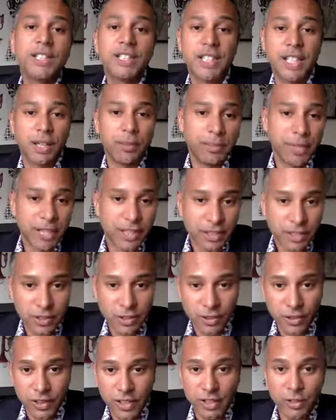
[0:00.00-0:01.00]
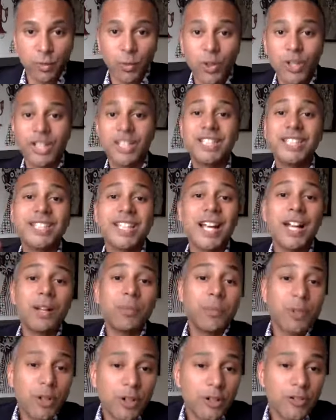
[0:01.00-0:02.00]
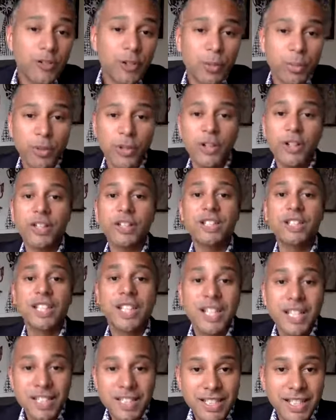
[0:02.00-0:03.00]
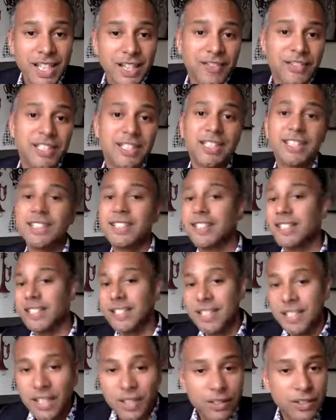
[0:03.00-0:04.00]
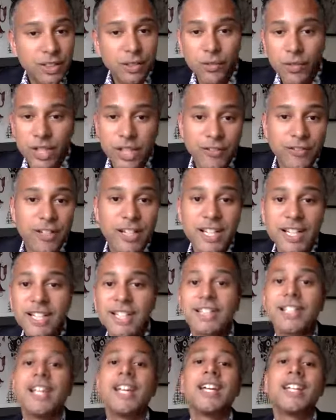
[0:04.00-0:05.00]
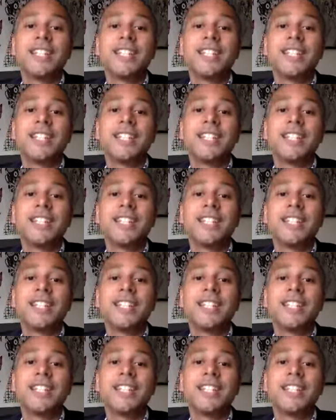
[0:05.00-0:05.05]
Tell better stories. Want to sell more of your products, services, consulting, whatever it is?